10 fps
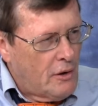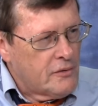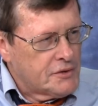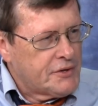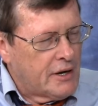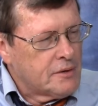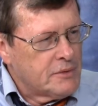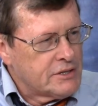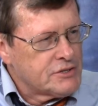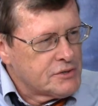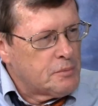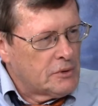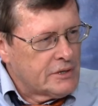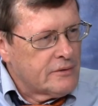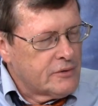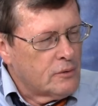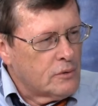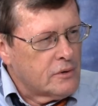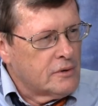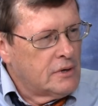all the time. They just believe yeah. that
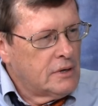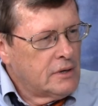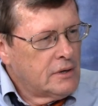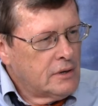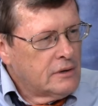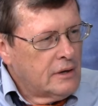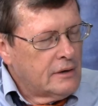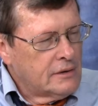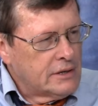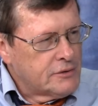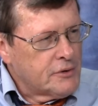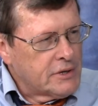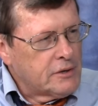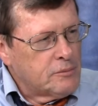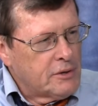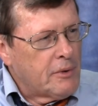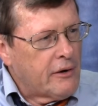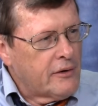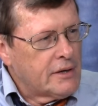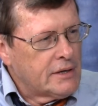we're yeah eat, drink, and be
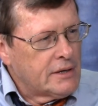merry, right.